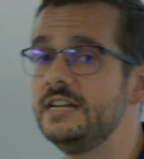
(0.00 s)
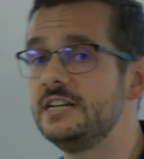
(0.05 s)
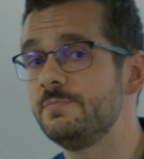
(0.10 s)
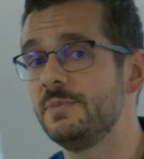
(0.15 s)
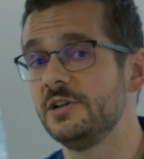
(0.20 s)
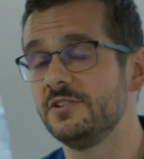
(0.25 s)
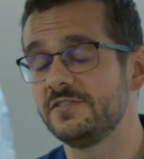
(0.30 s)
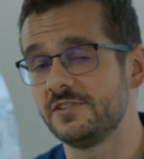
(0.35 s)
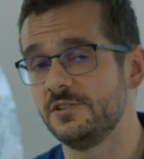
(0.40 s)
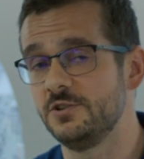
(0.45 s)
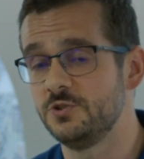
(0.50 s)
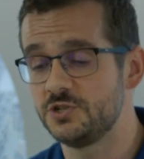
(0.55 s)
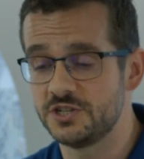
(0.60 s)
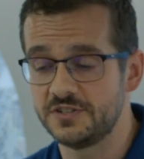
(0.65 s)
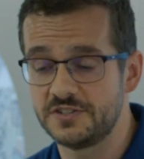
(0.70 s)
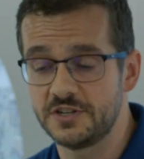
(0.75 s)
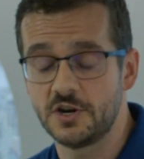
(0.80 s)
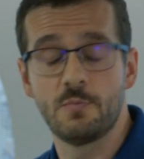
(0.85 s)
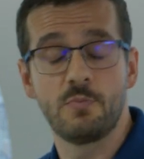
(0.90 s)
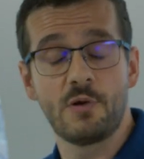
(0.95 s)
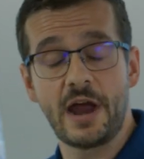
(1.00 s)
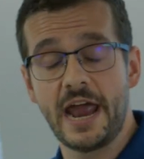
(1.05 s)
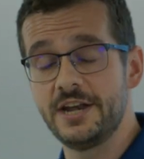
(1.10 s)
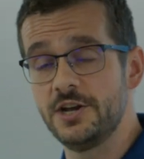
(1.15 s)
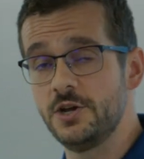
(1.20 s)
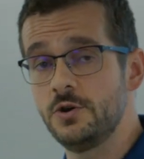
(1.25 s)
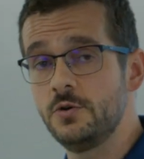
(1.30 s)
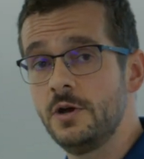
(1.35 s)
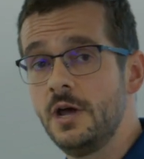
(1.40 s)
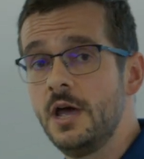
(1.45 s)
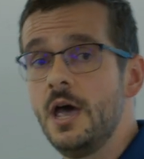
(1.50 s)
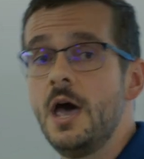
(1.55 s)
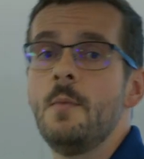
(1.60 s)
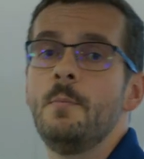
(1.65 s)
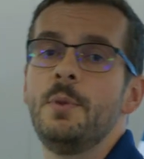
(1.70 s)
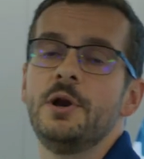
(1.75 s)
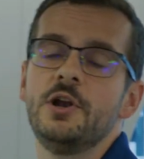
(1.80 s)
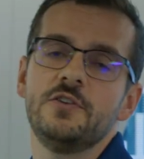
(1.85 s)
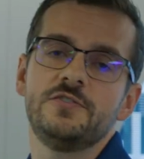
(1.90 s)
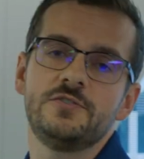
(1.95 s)
we need to build solutions that are brand new,
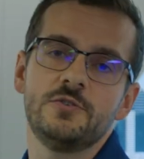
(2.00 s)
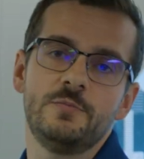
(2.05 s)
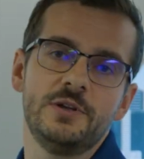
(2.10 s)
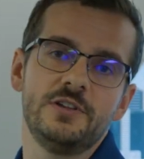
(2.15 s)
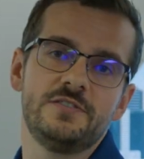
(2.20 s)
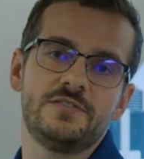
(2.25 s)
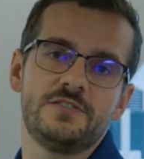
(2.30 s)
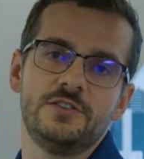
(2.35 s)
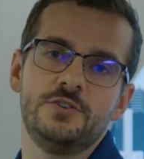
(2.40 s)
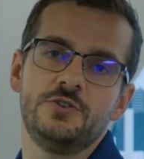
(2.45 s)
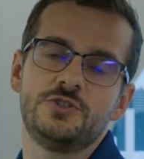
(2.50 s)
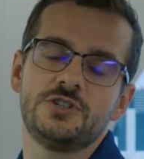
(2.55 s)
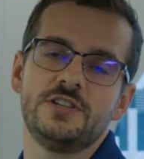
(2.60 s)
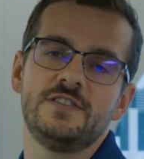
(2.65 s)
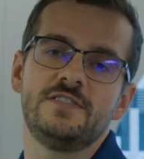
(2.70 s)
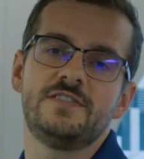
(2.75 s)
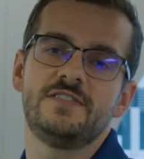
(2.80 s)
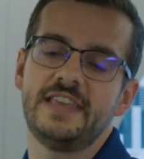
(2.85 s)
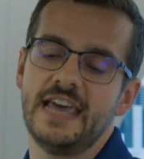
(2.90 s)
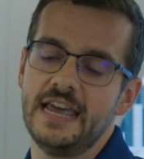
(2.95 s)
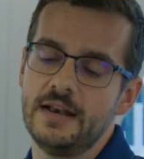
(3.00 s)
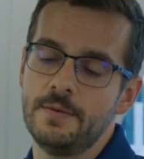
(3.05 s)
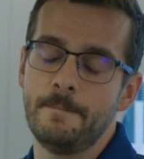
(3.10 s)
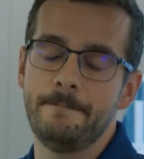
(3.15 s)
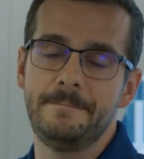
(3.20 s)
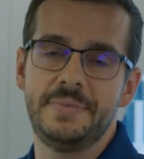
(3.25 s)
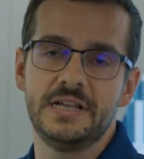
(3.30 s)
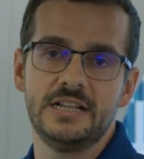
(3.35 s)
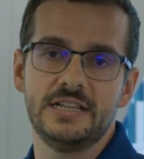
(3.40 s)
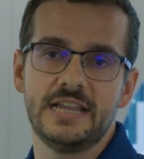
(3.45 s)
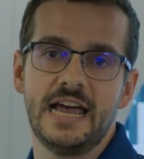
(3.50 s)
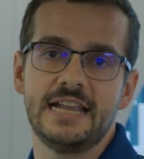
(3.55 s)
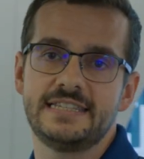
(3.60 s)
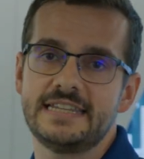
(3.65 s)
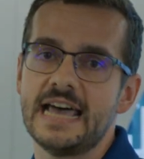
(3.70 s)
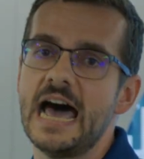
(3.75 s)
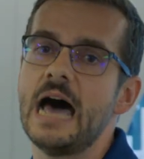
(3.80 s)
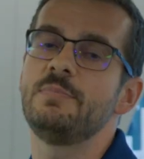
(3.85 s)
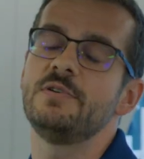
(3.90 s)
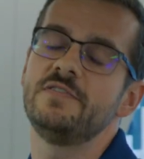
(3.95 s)
but also build solutions that build
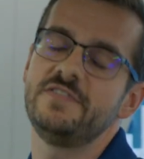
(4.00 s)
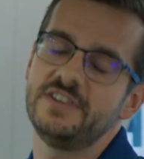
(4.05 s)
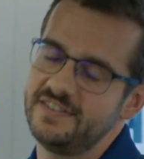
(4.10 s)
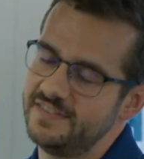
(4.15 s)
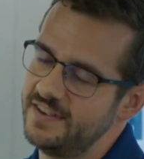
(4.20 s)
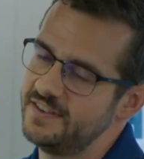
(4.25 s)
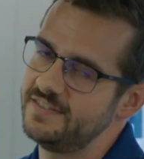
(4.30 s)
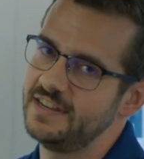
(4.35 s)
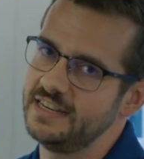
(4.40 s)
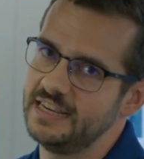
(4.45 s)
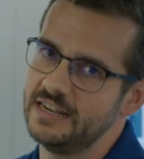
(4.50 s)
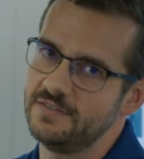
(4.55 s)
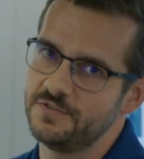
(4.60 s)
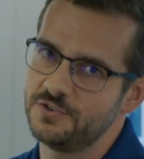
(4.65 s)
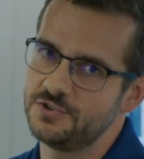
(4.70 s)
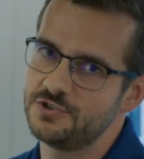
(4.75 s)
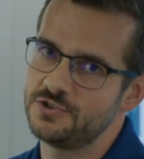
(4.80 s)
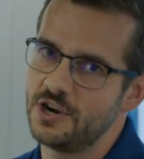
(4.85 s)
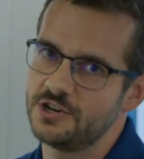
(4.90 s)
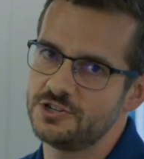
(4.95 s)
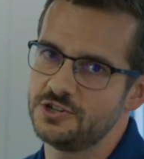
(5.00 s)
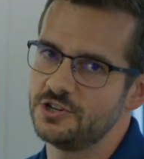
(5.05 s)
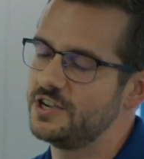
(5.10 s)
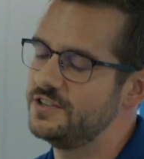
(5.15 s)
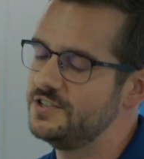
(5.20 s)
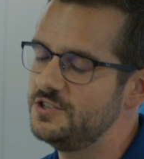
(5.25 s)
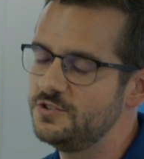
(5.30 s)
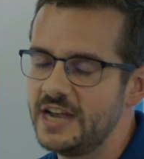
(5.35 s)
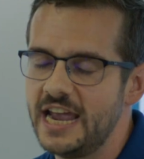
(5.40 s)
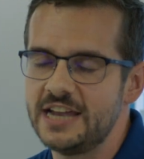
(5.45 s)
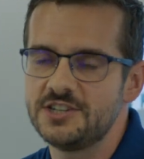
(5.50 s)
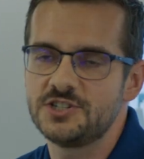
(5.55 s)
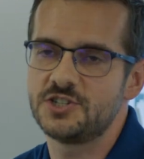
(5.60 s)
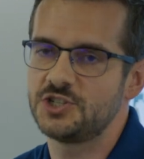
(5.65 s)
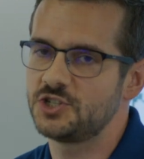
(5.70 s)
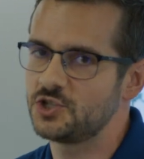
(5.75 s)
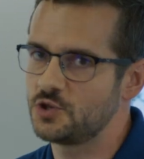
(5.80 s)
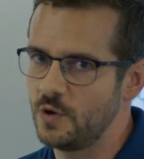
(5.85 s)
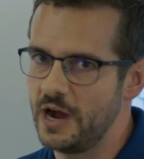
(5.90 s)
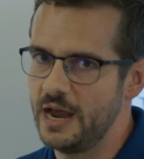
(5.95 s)
on top of existing infrastructure, because you can't
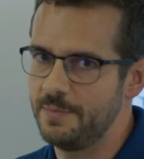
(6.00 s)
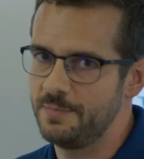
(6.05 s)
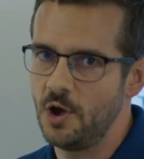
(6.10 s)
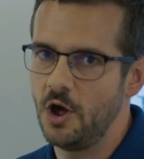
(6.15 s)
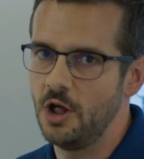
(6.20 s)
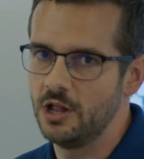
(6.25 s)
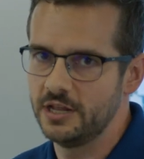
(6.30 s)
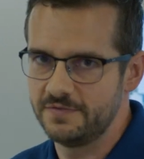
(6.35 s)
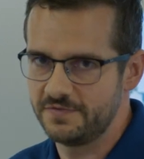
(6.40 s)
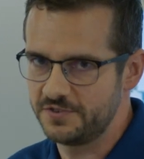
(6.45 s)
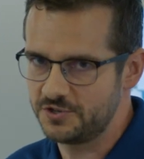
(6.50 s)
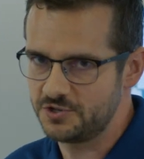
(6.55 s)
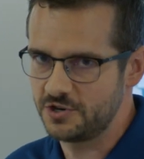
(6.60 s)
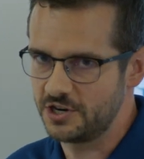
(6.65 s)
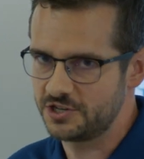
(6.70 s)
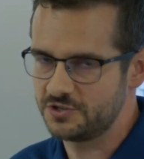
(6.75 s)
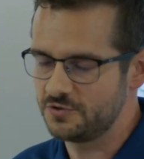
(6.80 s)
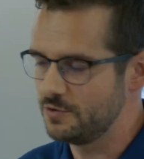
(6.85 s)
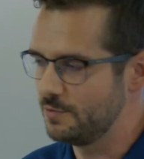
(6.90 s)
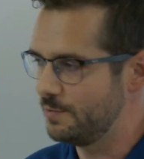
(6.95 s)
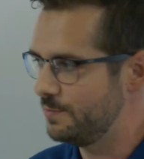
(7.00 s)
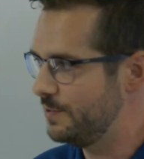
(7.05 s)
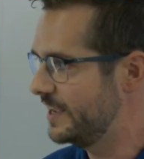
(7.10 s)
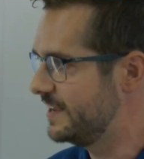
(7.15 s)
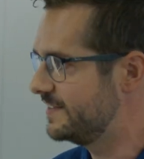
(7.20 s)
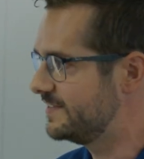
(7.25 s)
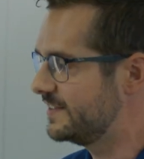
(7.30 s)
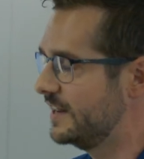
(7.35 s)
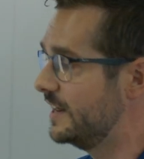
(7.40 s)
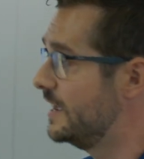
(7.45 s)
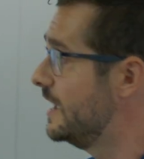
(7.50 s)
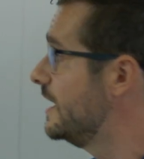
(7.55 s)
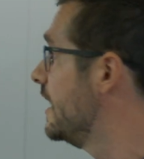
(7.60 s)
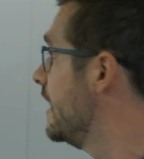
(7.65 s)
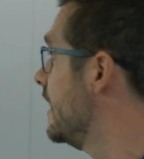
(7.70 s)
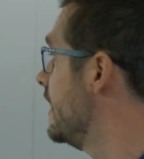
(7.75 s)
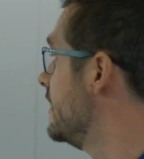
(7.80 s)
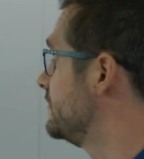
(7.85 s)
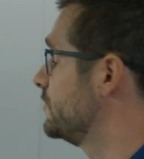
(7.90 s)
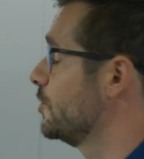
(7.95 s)
just scrape all infrastructure and replace it.
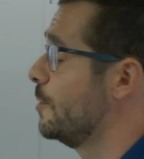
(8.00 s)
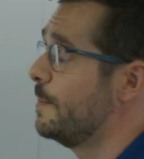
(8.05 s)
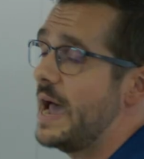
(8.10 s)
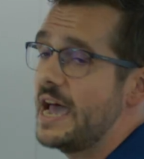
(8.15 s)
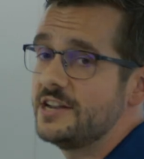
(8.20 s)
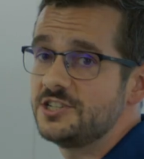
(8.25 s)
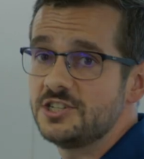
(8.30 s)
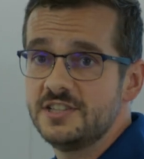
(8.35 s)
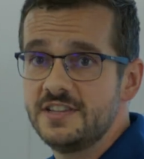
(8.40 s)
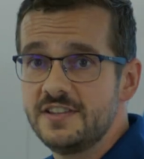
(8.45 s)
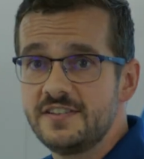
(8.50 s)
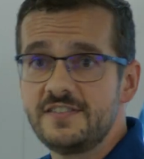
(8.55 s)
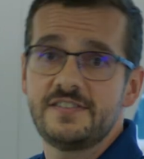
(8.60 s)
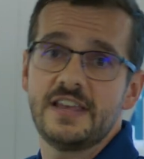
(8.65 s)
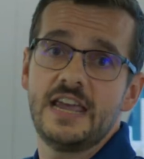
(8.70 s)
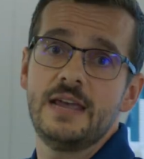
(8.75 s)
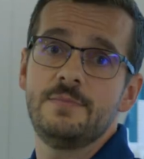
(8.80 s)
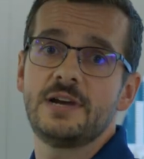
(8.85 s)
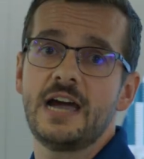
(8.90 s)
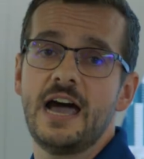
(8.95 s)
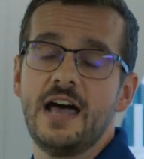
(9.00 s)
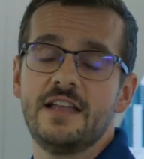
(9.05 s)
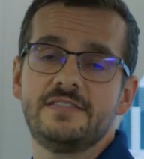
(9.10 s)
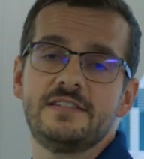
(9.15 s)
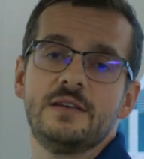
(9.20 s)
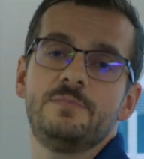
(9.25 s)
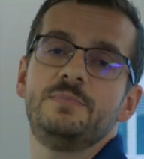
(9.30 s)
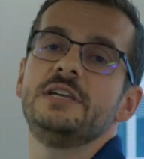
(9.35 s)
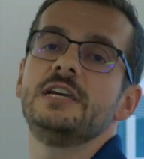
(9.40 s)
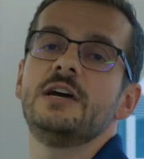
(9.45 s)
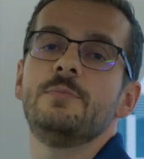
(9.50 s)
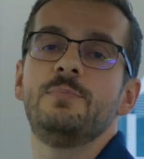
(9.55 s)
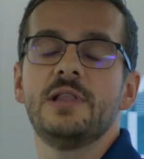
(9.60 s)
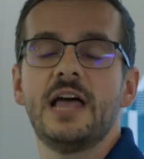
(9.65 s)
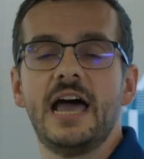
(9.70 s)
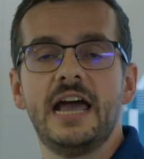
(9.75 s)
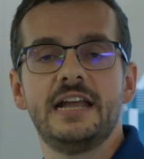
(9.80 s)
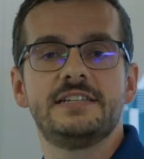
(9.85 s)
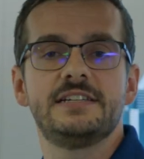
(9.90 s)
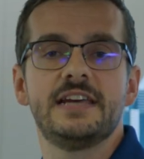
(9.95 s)
So imagine this same concept being
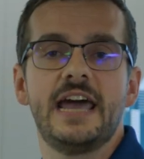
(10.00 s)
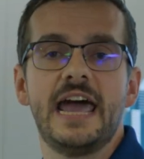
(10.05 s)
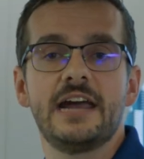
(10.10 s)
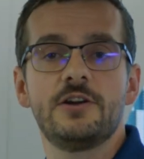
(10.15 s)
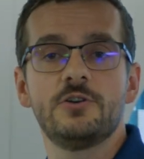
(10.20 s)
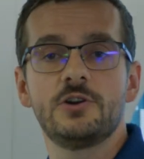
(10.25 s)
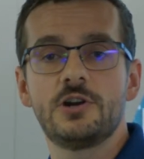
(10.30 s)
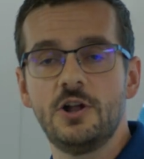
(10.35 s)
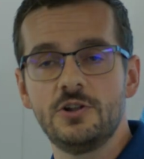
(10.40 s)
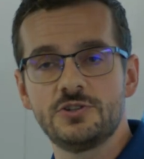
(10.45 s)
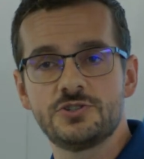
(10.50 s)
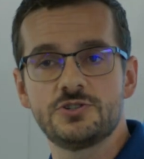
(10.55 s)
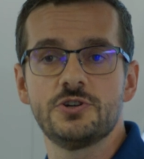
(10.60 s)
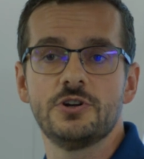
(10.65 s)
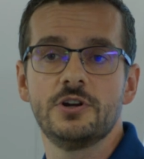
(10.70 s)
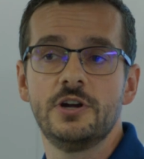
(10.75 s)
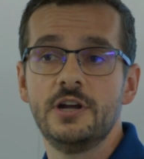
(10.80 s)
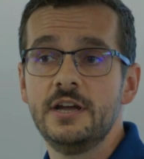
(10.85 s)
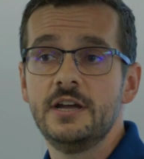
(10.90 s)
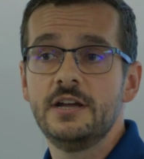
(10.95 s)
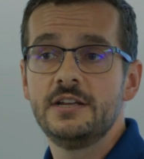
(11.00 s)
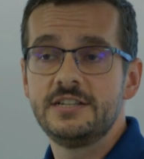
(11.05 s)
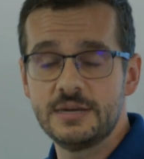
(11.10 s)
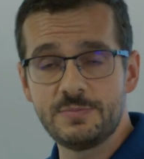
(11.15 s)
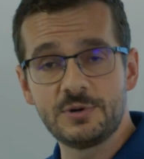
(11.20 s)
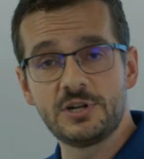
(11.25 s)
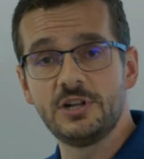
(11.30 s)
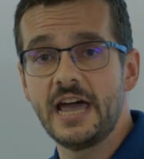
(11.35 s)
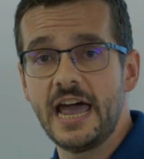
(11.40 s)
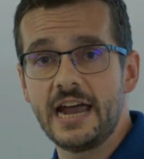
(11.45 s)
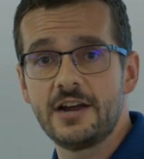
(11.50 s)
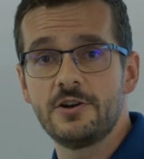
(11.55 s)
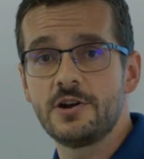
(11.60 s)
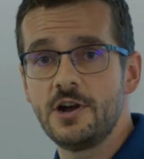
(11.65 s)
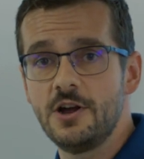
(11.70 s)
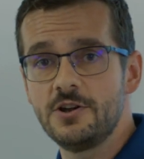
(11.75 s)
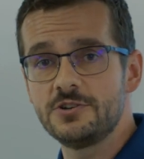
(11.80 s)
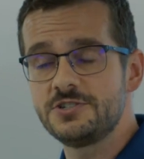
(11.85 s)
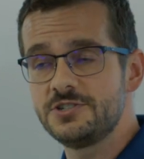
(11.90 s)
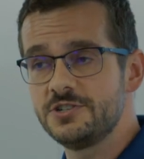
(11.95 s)
applied to agriculture, typical
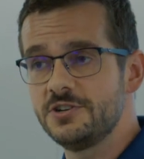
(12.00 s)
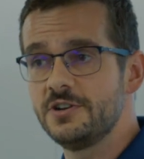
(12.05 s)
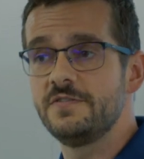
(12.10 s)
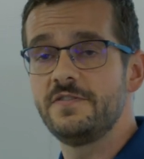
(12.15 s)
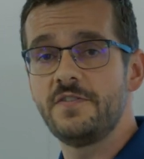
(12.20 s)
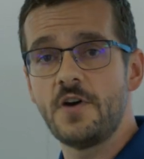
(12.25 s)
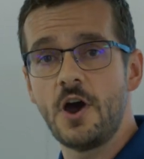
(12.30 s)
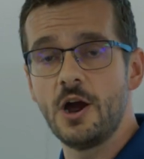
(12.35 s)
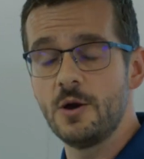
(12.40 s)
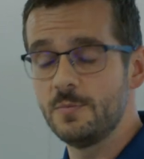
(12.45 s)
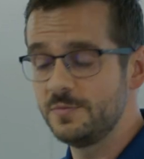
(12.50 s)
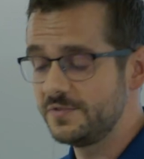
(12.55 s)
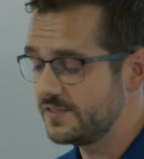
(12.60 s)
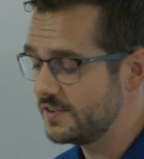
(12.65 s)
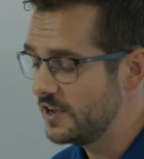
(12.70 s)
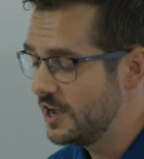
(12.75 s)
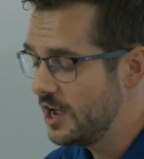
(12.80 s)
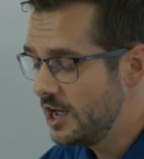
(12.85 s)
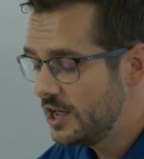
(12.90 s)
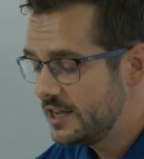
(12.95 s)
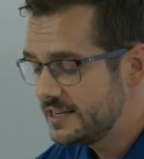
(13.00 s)
agriculture and farms,